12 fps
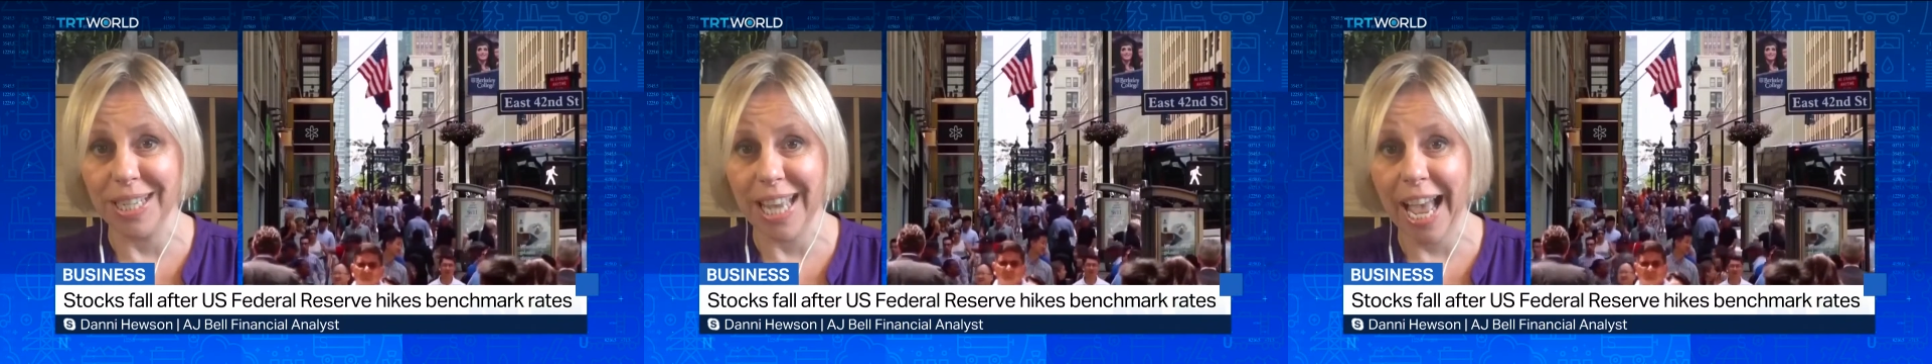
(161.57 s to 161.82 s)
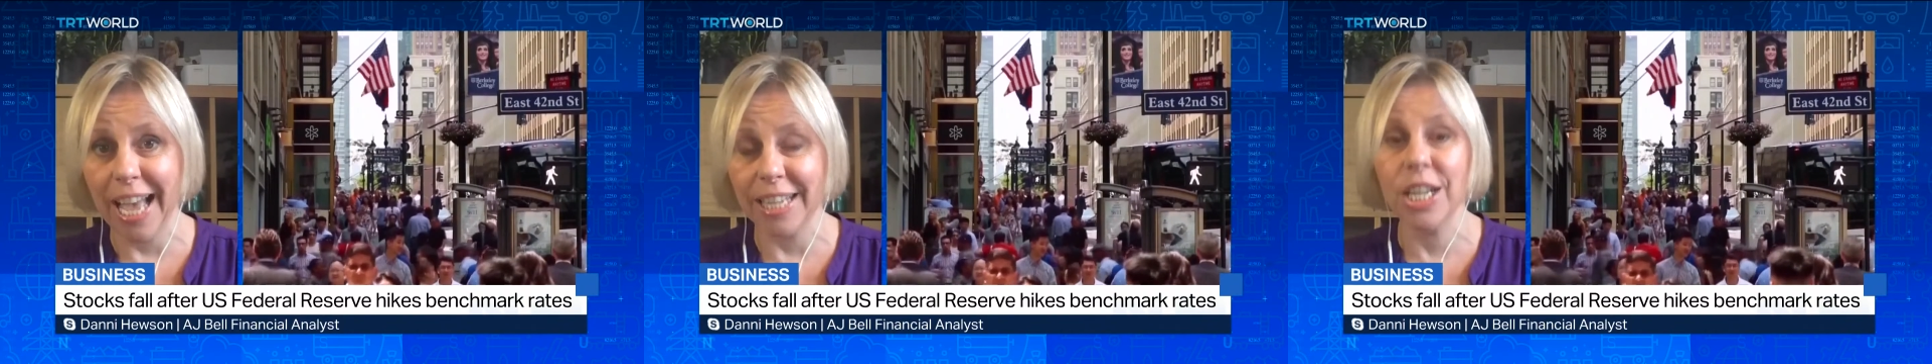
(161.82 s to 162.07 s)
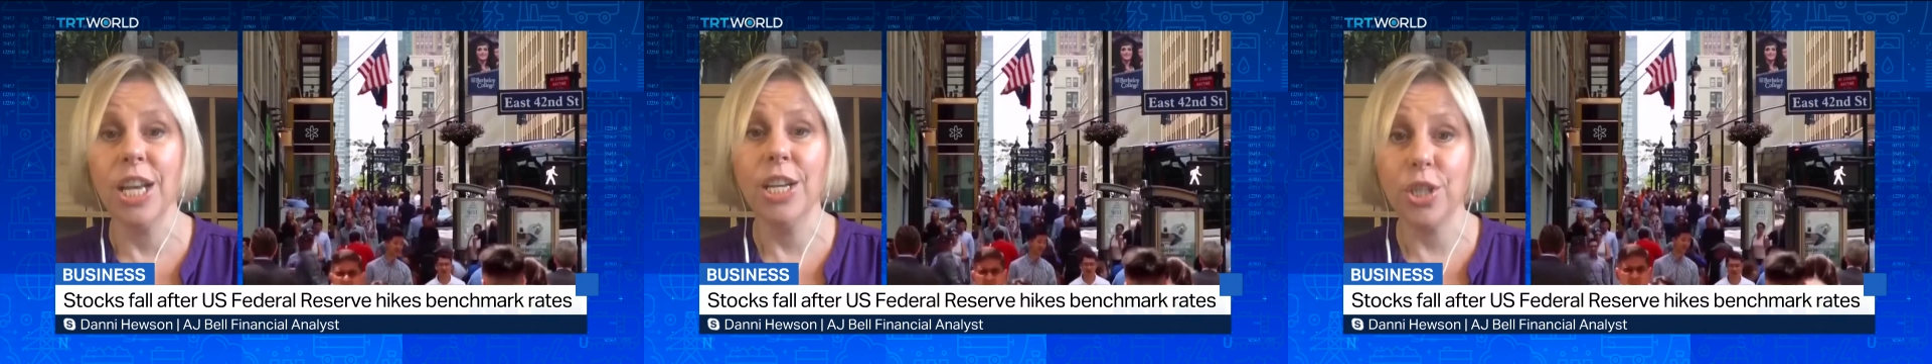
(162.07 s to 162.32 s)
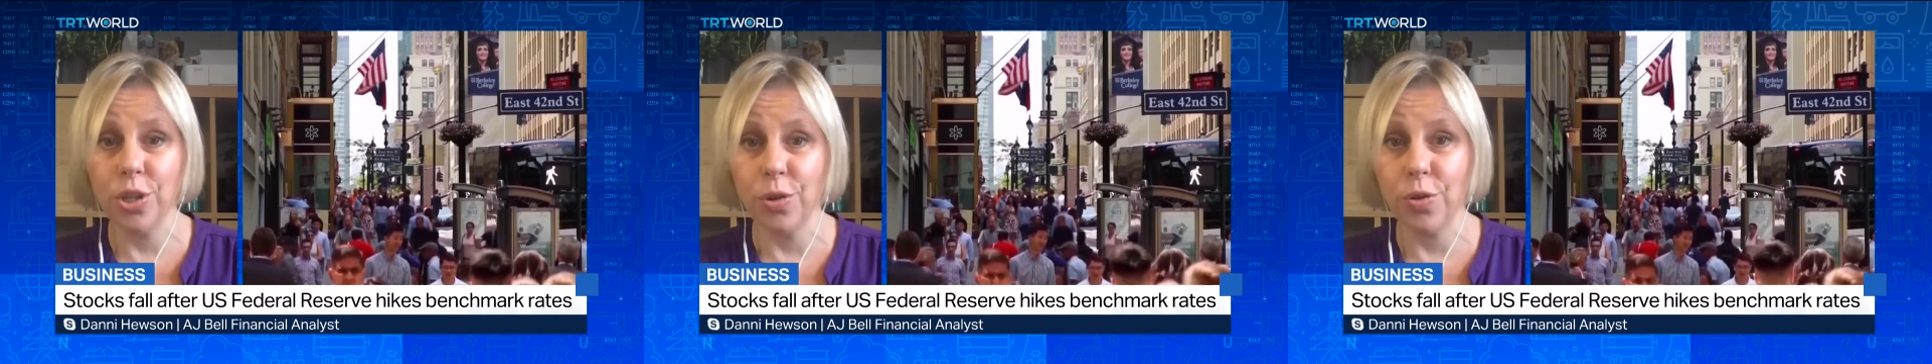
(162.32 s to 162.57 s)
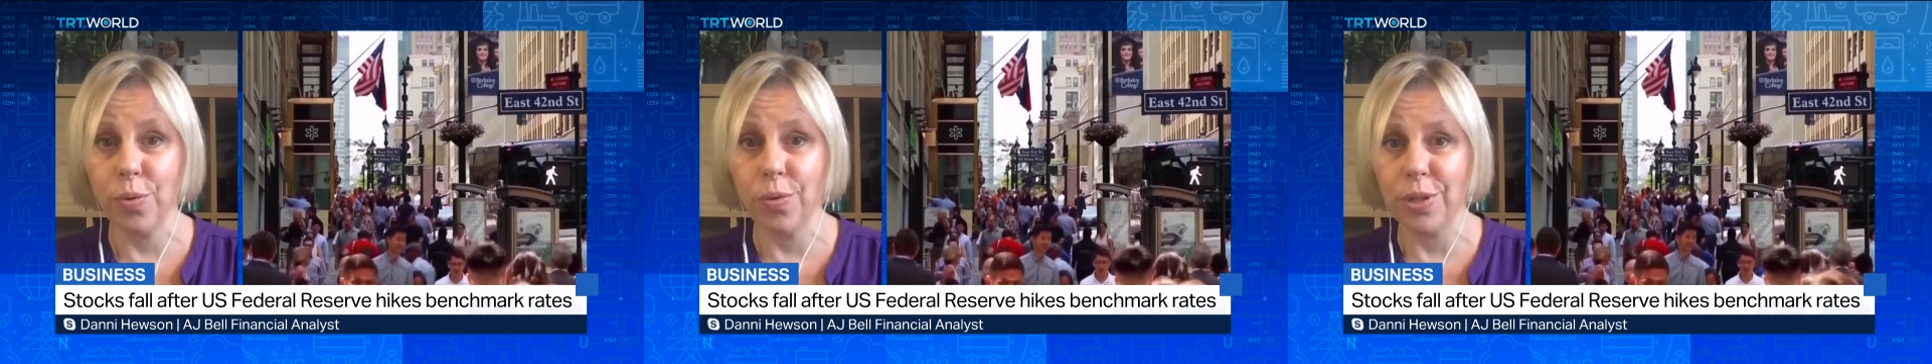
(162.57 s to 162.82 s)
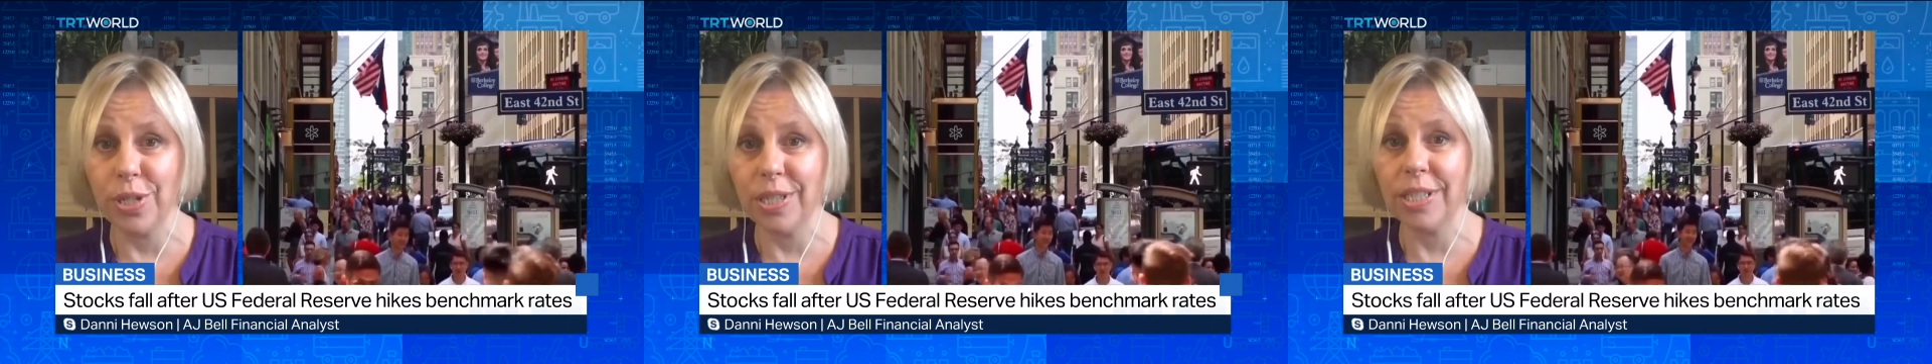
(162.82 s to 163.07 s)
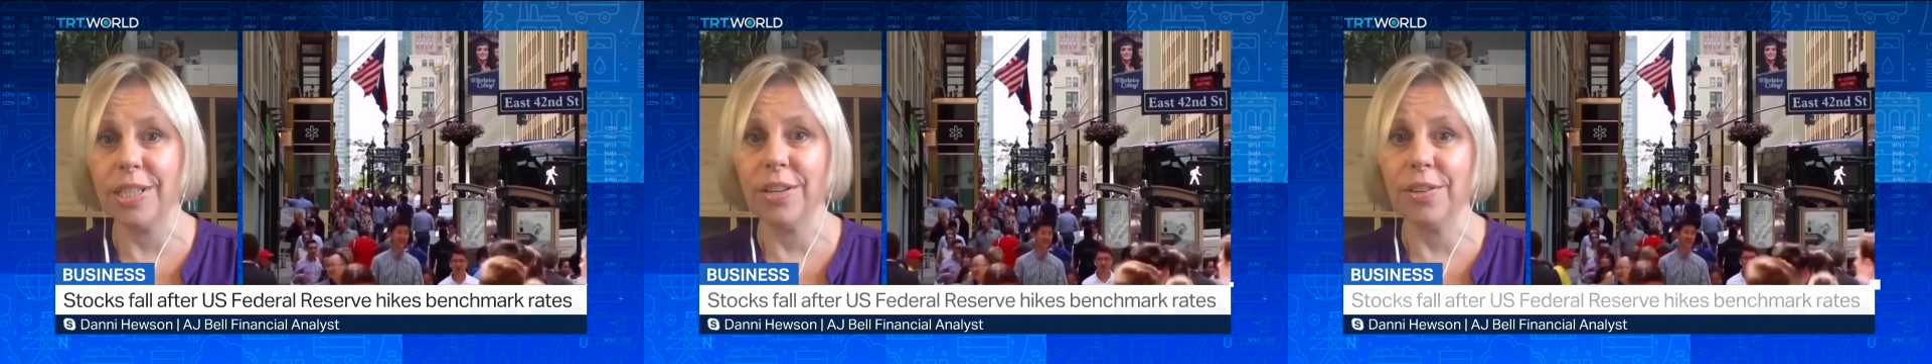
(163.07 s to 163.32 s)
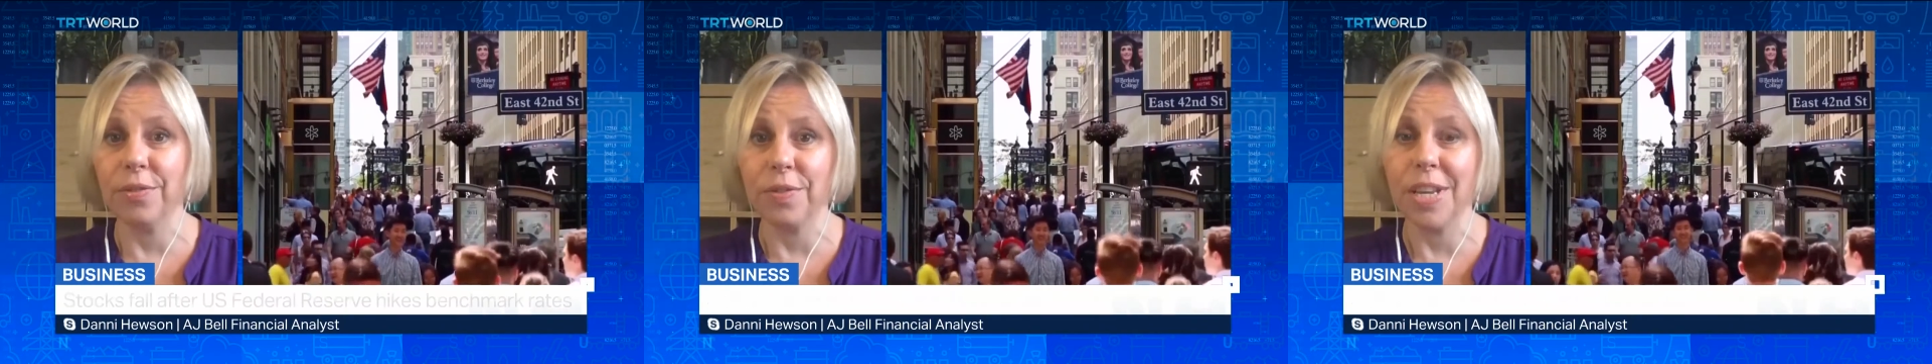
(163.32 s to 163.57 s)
It had 2 quarters of